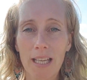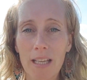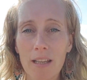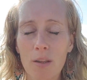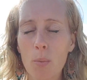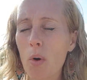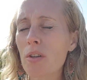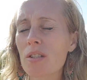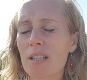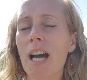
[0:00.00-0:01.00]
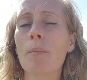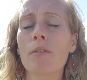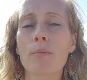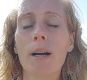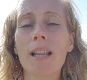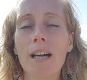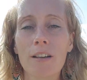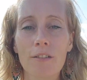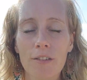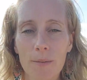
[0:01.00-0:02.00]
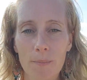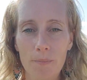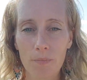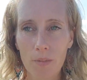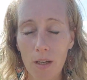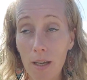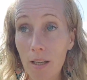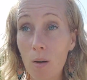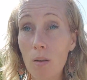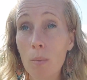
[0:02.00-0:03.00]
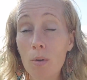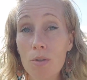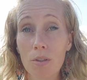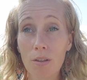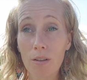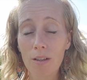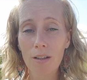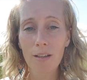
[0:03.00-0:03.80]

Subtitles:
in the worst time of my life, I get all emotional.